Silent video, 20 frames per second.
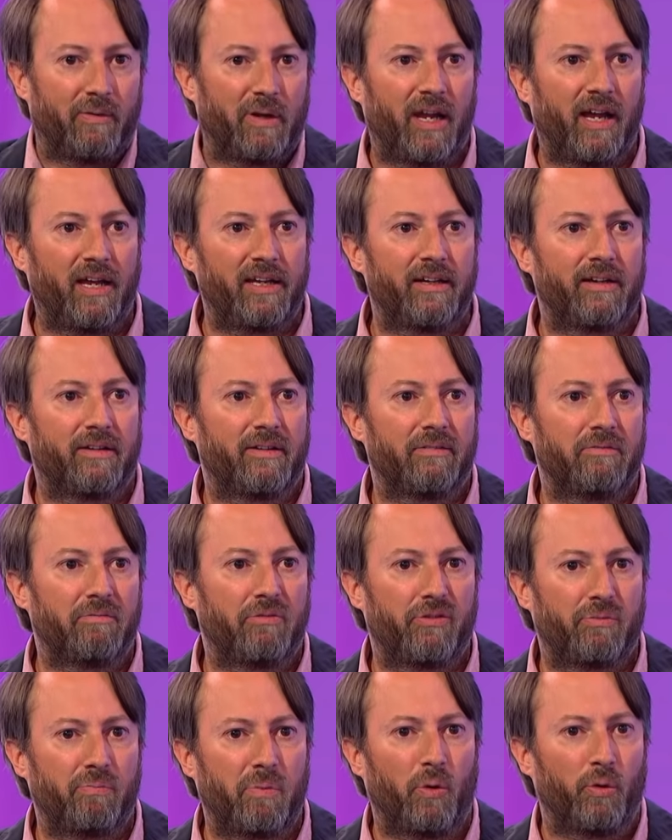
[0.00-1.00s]
were like
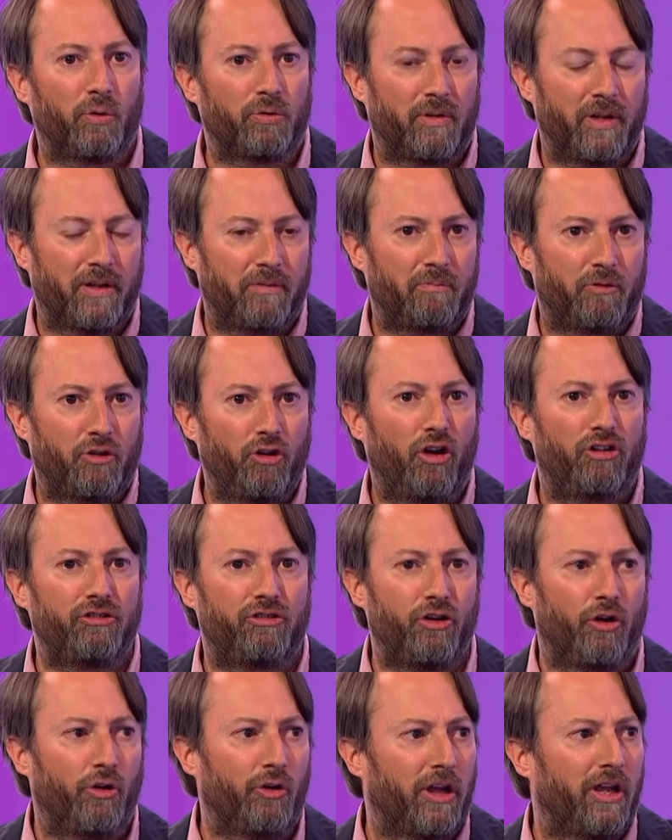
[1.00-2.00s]
sport...
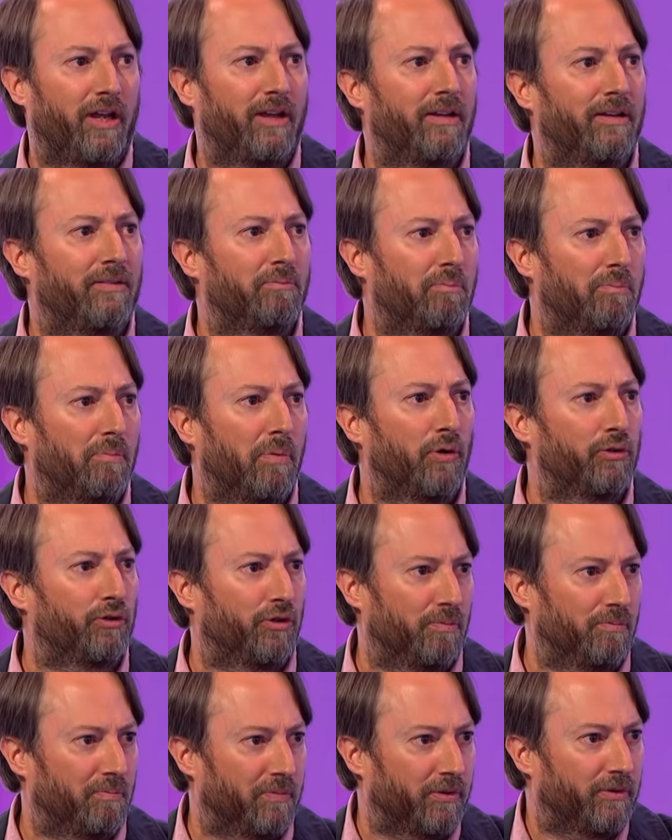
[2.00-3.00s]
jogging... bottoms.